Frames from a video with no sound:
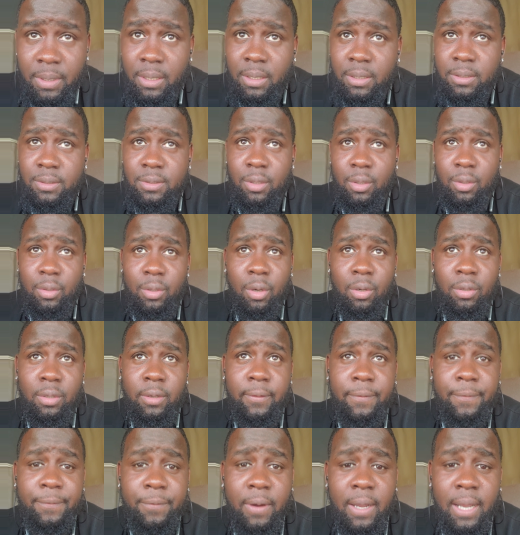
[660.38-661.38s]
So on a
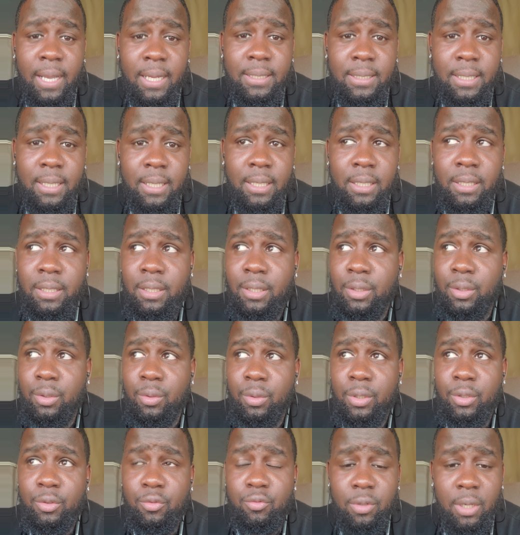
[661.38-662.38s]
Friday, you
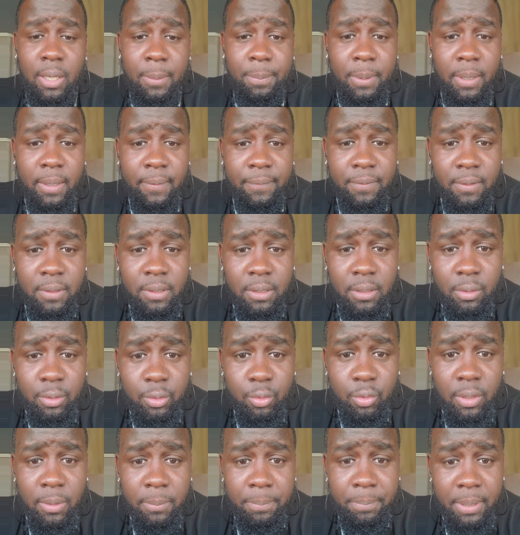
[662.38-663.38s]
can drop off a load.
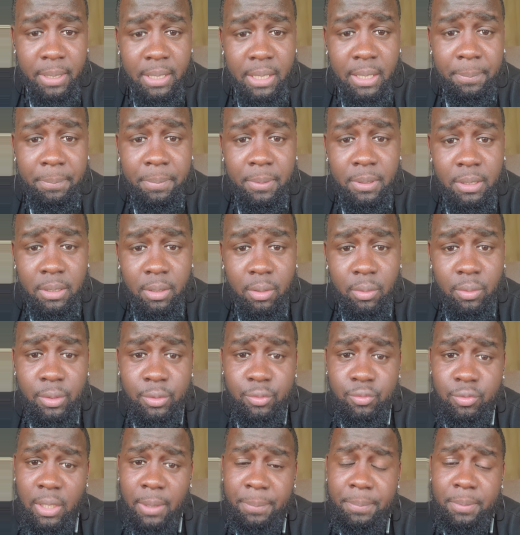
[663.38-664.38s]
You can pick up a load and
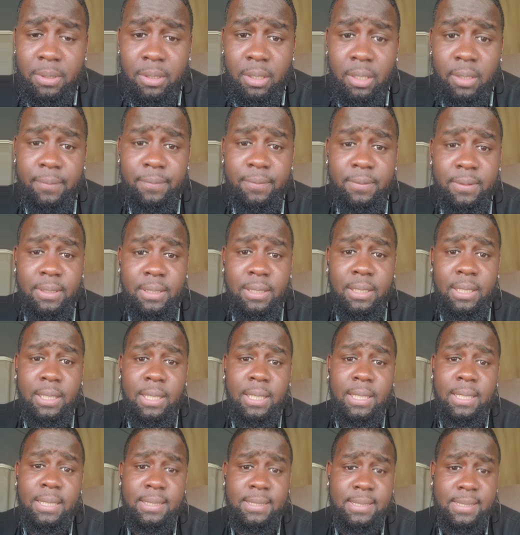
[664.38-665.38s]
drop it off
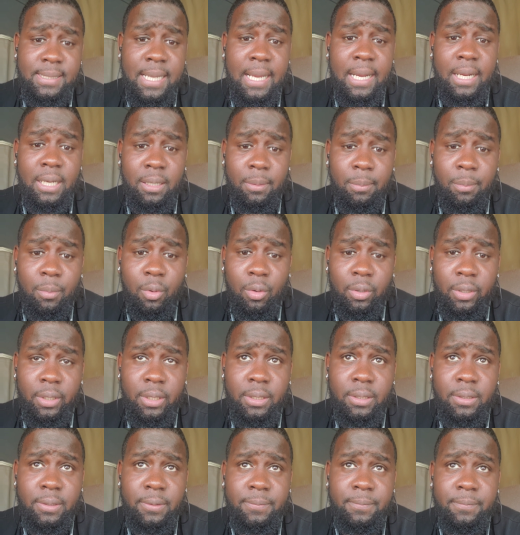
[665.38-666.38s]
Saturday
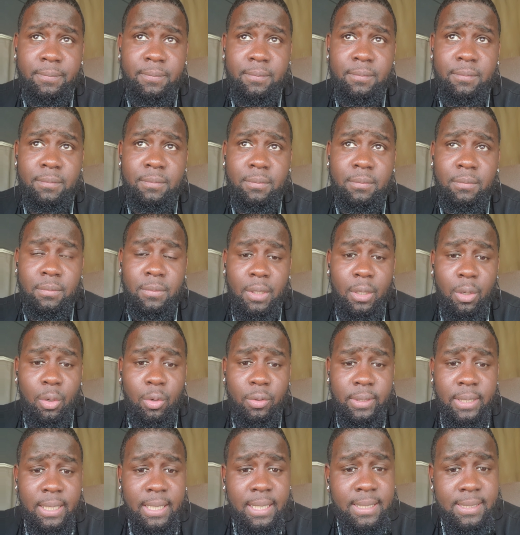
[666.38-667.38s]
morning,
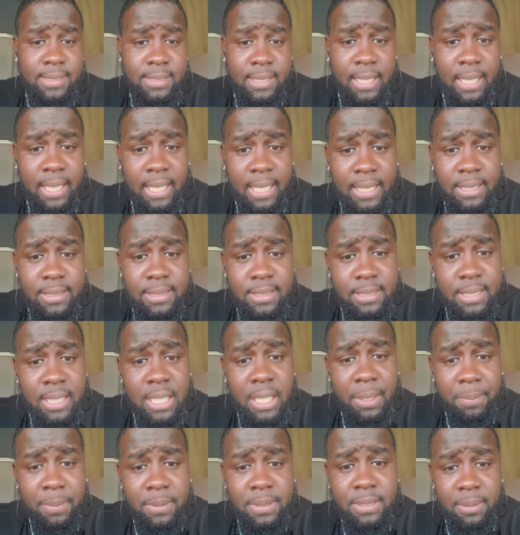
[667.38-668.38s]
or they can say, hey, just
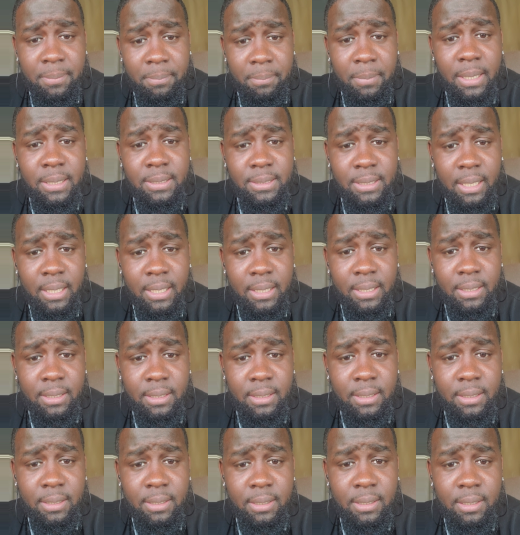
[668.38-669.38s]
keep it till Monday,
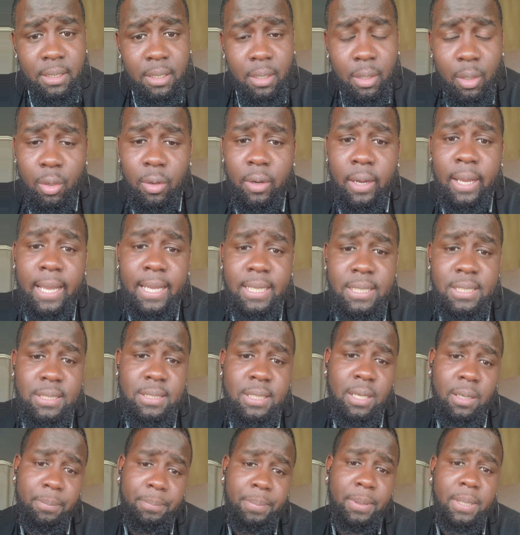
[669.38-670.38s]
or hey, just
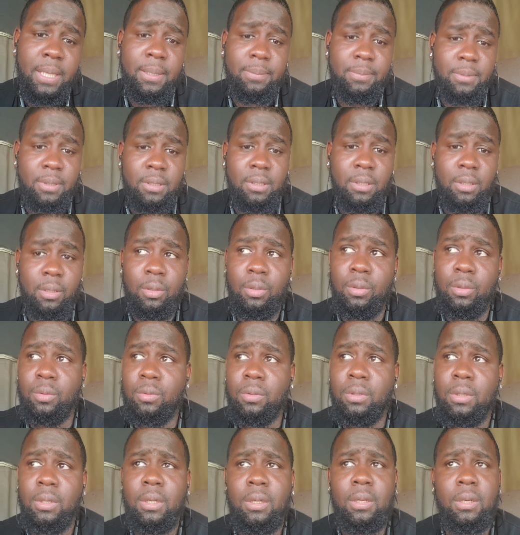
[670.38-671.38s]
come pick up the load.
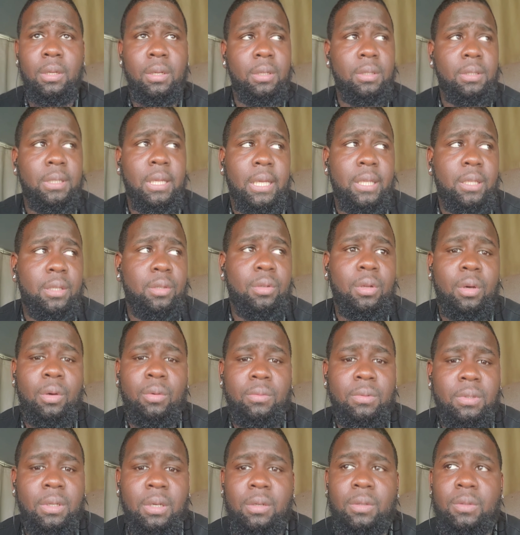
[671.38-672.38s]
Like, you
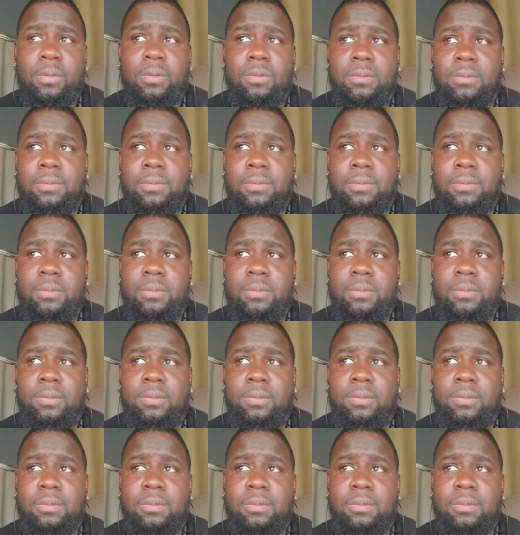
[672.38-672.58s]
don't know.